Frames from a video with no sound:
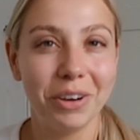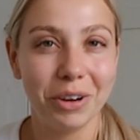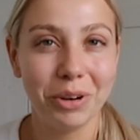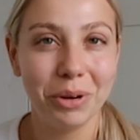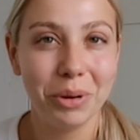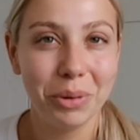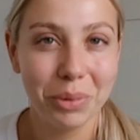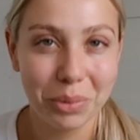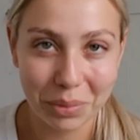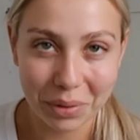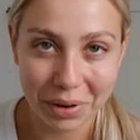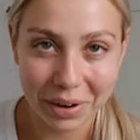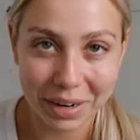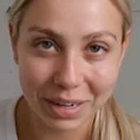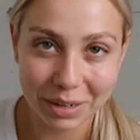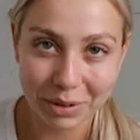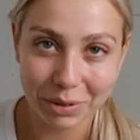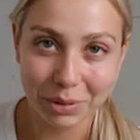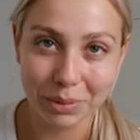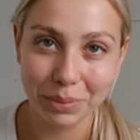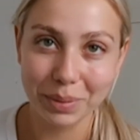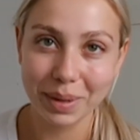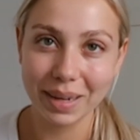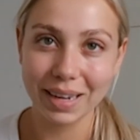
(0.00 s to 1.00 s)
all white
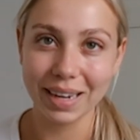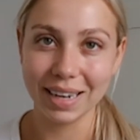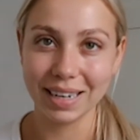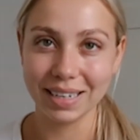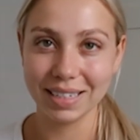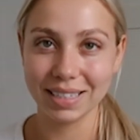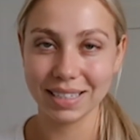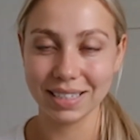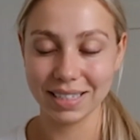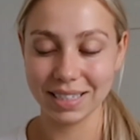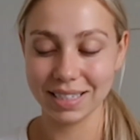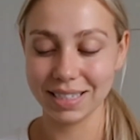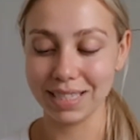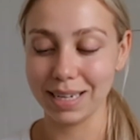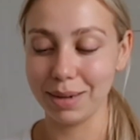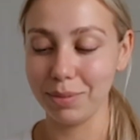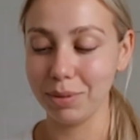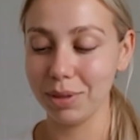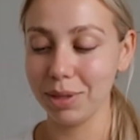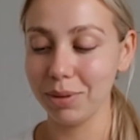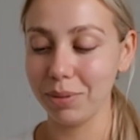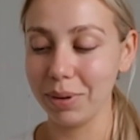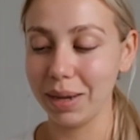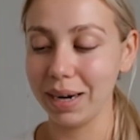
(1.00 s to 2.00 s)
all weekend and the
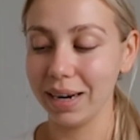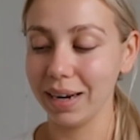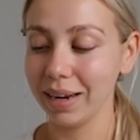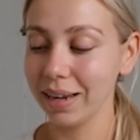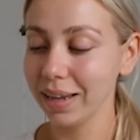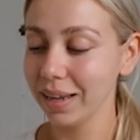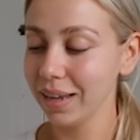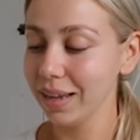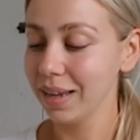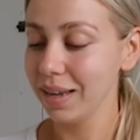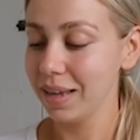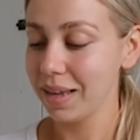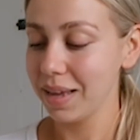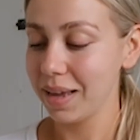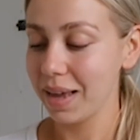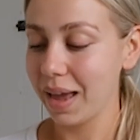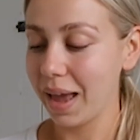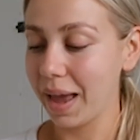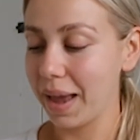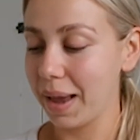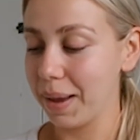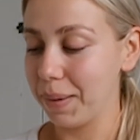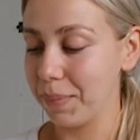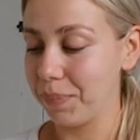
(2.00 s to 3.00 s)
same at the wedding.
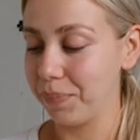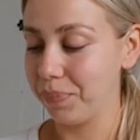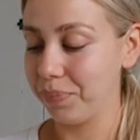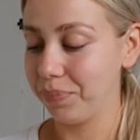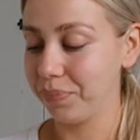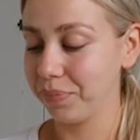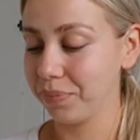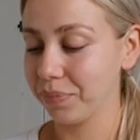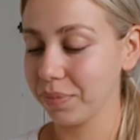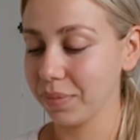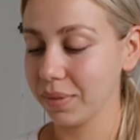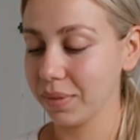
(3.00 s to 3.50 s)
Um,